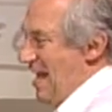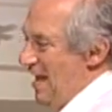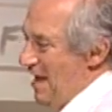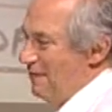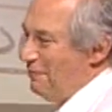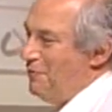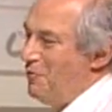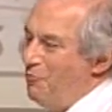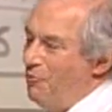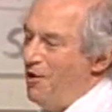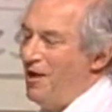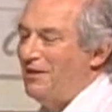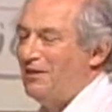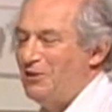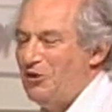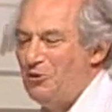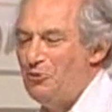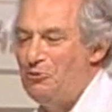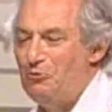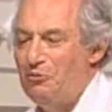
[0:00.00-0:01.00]
If you want
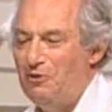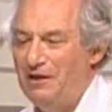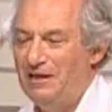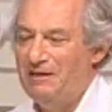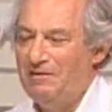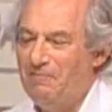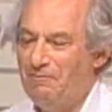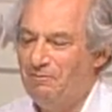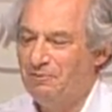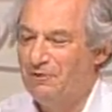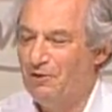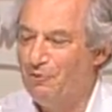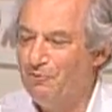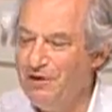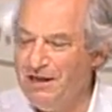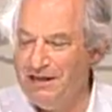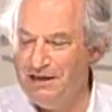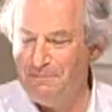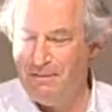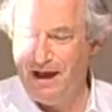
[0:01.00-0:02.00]
to um,
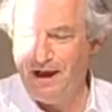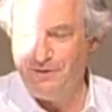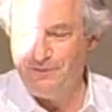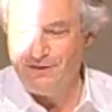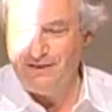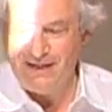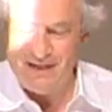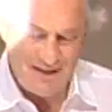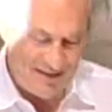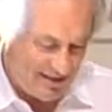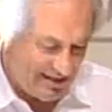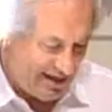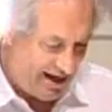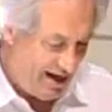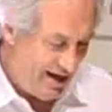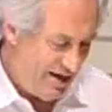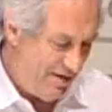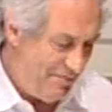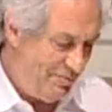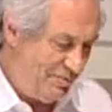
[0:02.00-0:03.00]
read about this,
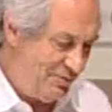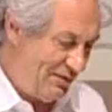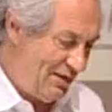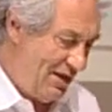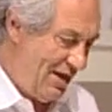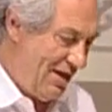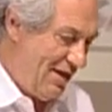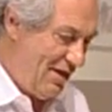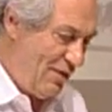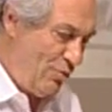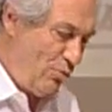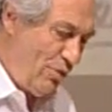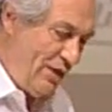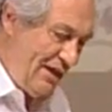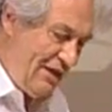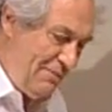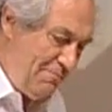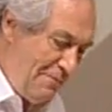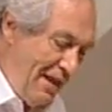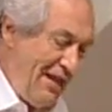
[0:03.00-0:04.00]
um, uh,
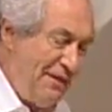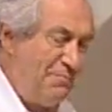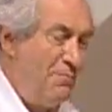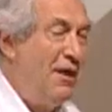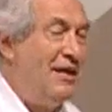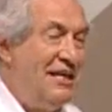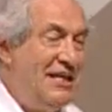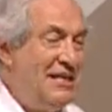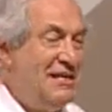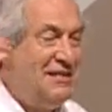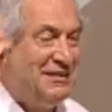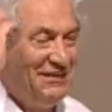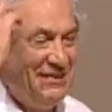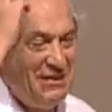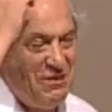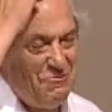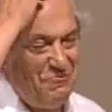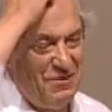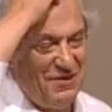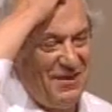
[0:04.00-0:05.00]
we made money
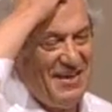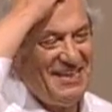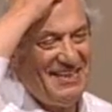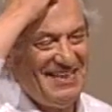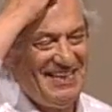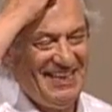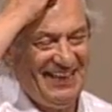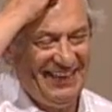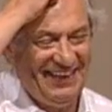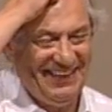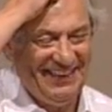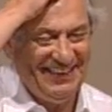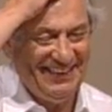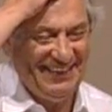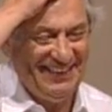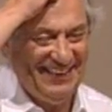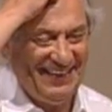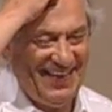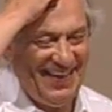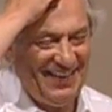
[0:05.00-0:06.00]
with it,
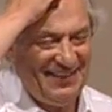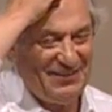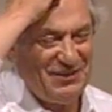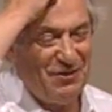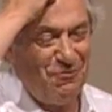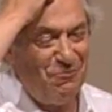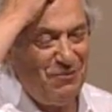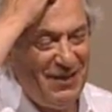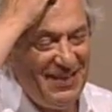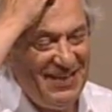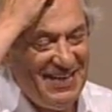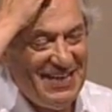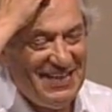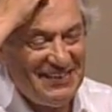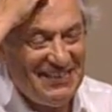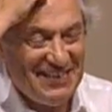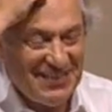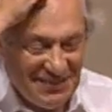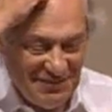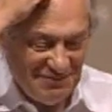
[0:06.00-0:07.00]
uh, and so we
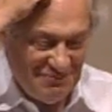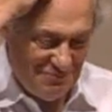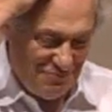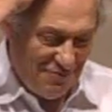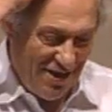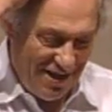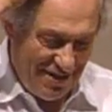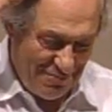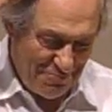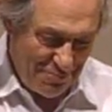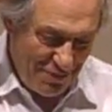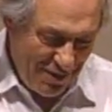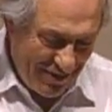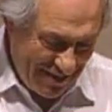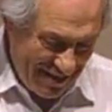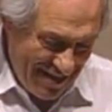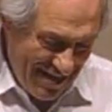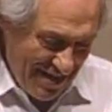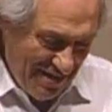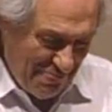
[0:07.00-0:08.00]
didn't write a
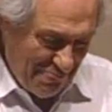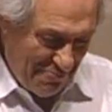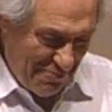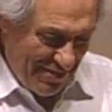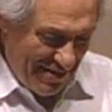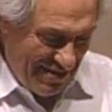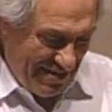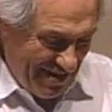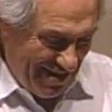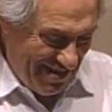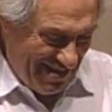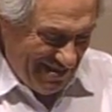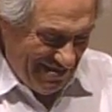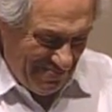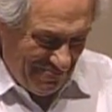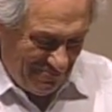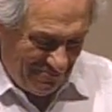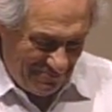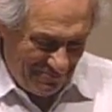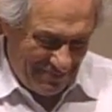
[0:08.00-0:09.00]
book, but
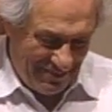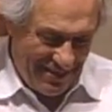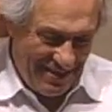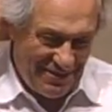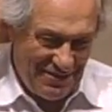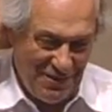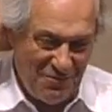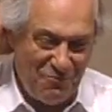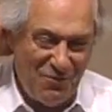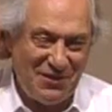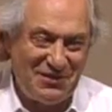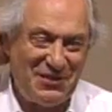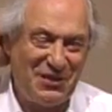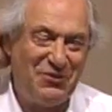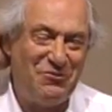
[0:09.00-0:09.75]
um, there was a